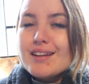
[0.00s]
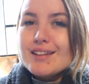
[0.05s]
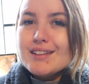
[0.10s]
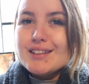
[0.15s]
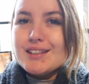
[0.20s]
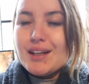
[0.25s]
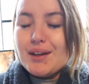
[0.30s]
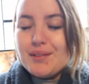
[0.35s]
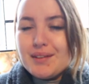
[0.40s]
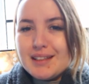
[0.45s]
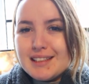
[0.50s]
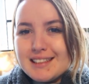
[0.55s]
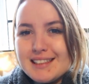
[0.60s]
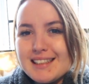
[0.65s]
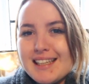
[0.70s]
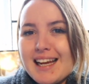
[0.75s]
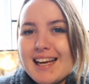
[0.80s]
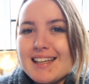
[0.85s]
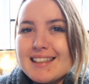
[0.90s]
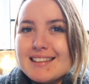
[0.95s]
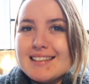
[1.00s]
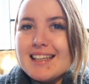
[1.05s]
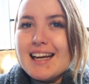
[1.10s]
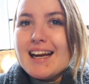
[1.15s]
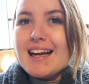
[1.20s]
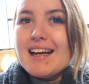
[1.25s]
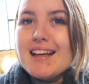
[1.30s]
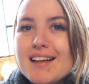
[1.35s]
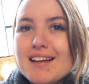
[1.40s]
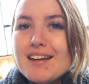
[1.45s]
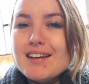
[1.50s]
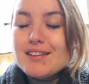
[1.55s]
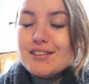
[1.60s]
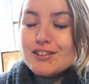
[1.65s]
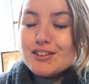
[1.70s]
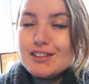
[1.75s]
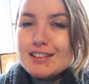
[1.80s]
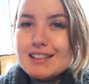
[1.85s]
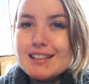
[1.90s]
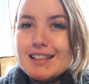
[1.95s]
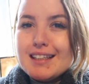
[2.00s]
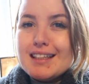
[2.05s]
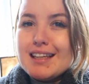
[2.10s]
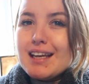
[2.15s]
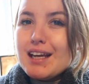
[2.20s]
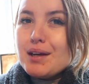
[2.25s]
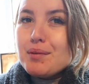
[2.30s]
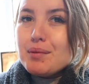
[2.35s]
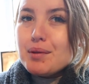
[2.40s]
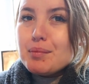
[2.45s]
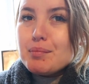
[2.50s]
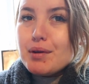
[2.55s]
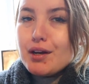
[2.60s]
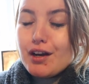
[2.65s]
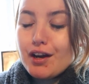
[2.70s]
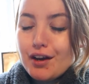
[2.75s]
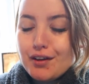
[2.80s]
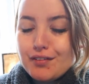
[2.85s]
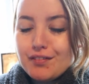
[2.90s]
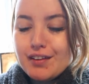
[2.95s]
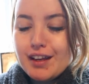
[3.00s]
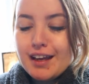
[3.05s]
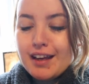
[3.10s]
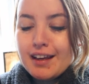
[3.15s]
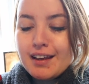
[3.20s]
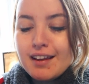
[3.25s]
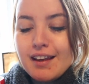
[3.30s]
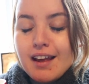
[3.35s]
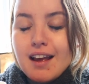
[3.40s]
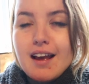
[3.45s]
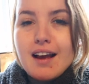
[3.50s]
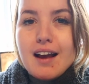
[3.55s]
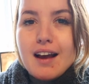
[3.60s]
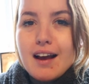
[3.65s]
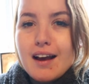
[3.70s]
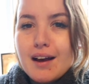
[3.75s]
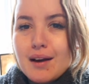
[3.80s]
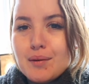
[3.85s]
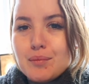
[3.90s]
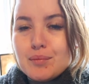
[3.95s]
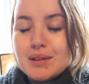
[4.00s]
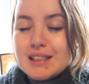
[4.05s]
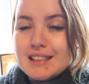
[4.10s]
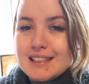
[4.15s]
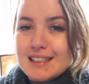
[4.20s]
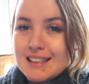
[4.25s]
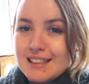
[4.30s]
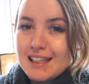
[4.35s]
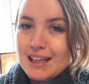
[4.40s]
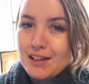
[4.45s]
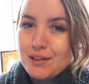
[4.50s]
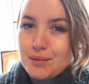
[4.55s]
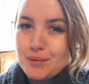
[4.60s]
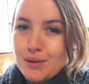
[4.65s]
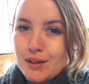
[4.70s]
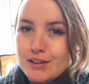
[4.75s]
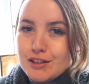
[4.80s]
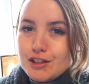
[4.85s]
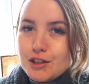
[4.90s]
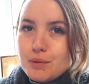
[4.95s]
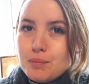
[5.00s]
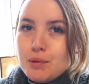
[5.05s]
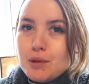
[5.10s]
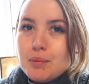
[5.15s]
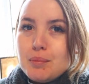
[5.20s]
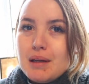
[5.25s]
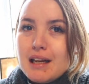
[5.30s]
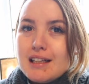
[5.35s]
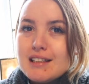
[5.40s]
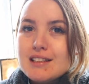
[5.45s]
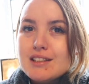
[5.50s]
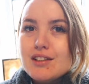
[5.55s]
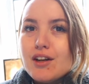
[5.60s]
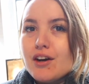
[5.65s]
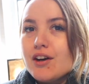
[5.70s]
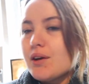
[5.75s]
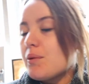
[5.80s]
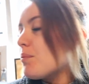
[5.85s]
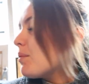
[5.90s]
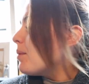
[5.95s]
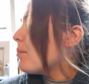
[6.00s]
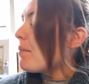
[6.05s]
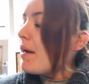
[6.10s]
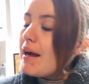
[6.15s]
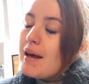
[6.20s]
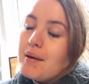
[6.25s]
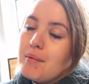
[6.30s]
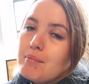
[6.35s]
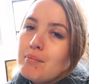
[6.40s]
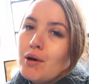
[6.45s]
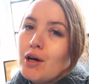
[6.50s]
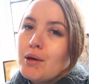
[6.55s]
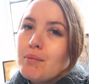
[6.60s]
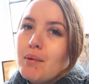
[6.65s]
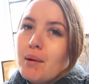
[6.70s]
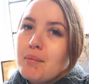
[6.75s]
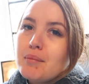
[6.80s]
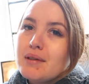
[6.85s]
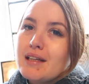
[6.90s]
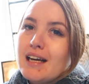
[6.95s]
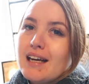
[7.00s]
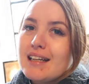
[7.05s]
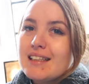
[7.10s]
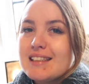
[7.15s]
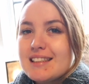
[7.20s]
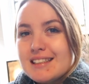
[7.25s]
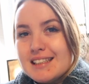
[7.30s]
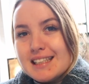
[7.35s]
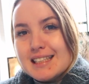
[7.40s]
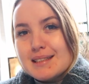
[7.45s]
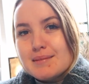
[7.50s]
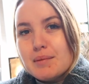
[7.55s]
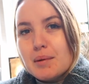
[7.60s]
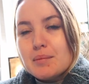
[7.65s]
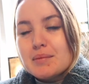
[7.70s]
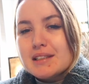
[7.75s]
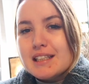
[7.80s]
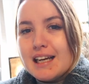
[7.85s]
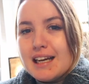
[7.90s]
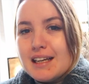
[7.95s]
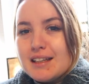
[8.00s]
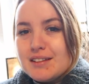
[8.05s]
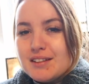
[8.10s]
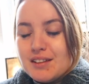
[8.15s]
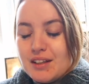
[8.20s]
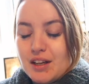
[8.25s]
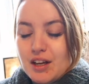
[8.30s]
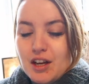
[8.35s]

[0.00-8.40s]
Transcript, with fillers: So it's the next day, just sitting here with my coffee. Um, we did end up going to the pub last night. We met my mum and dad, Steve's mum and dad.